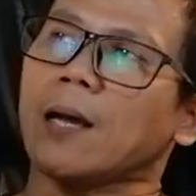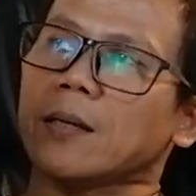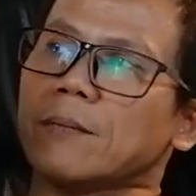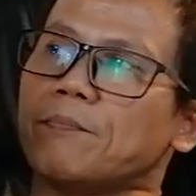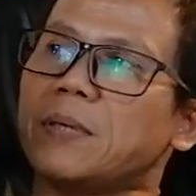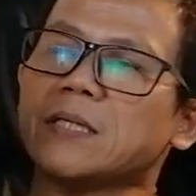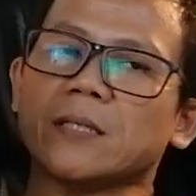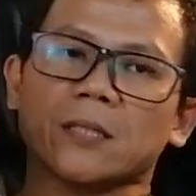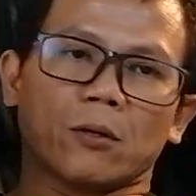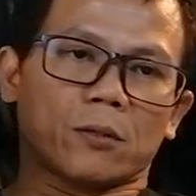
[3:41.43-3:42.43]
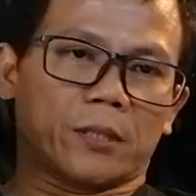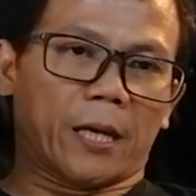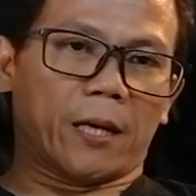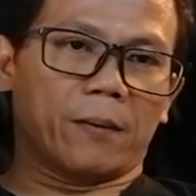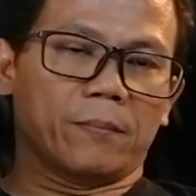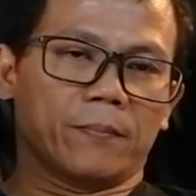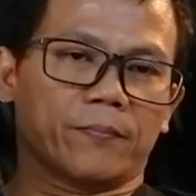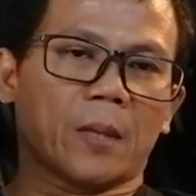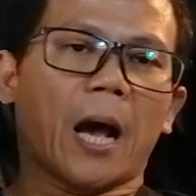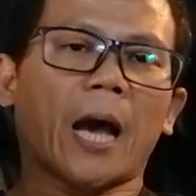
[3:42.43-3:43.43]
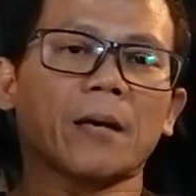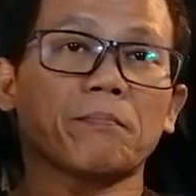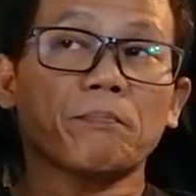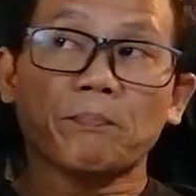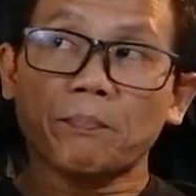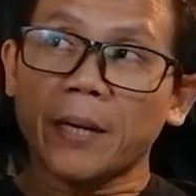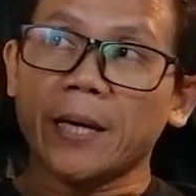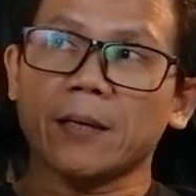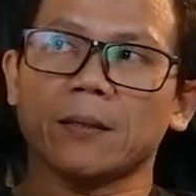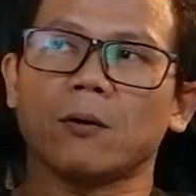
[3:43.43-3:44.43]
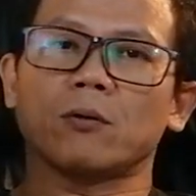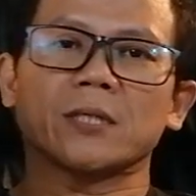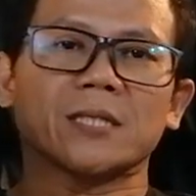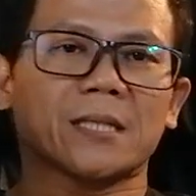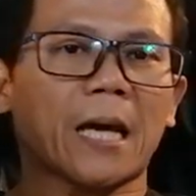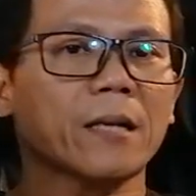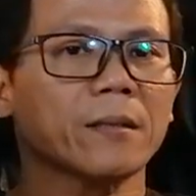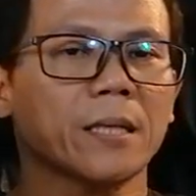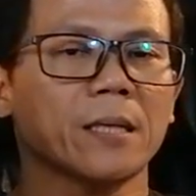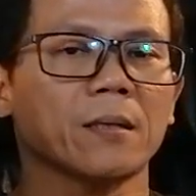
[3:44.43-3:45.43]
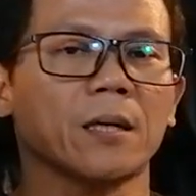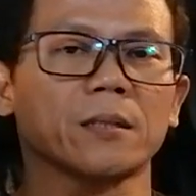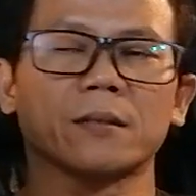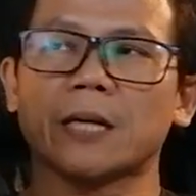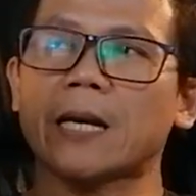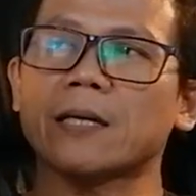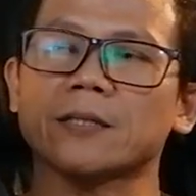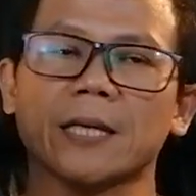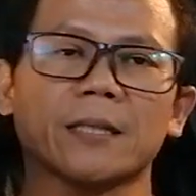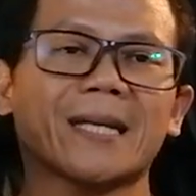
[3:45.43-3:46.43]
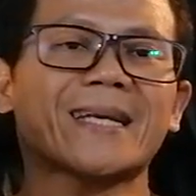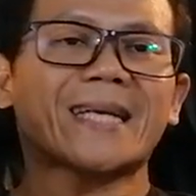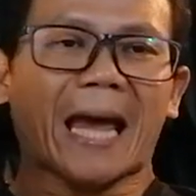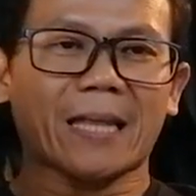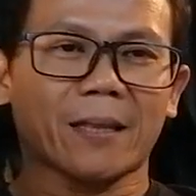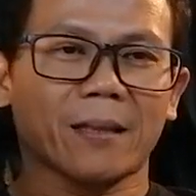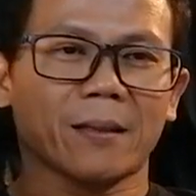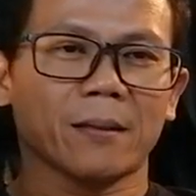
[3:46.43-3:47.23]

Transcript: And the business concept, I plan on starting a training center that